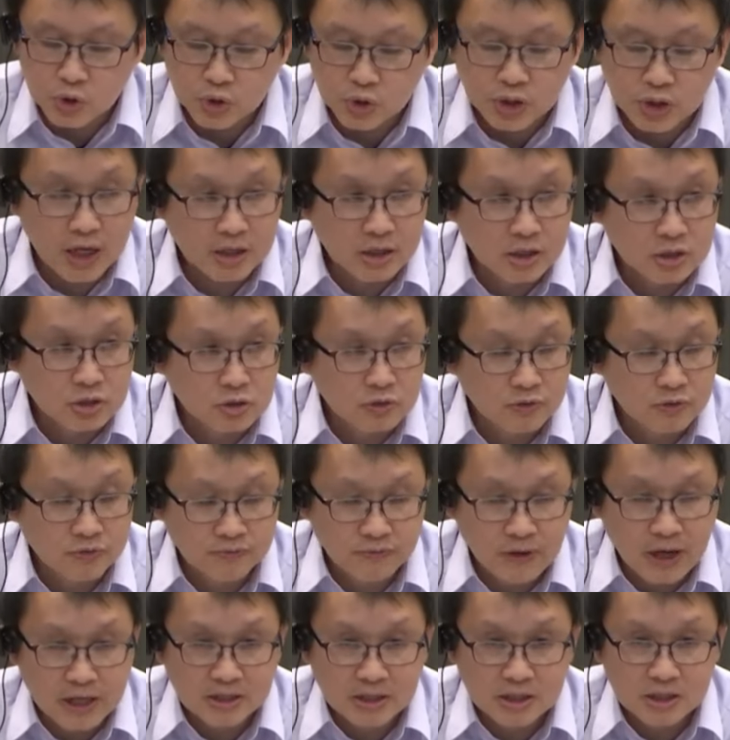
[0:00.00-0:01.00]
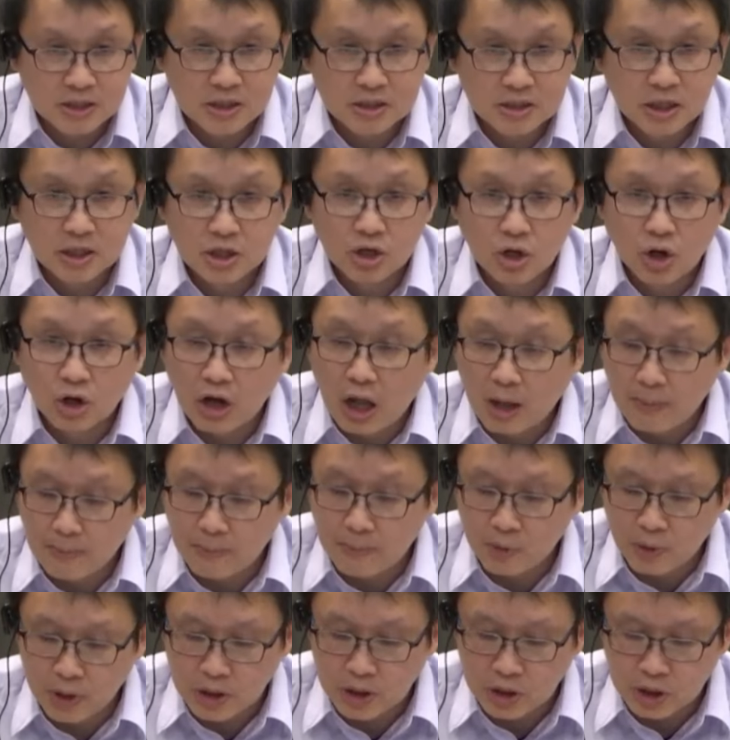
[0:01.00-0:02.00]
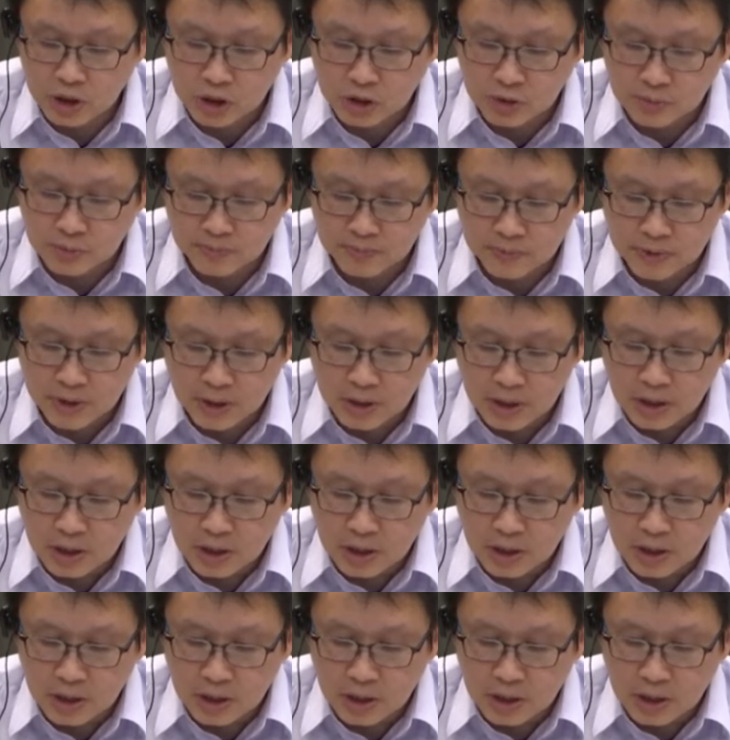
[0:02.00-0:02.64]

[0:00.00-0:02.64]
together to facilitate collaboration.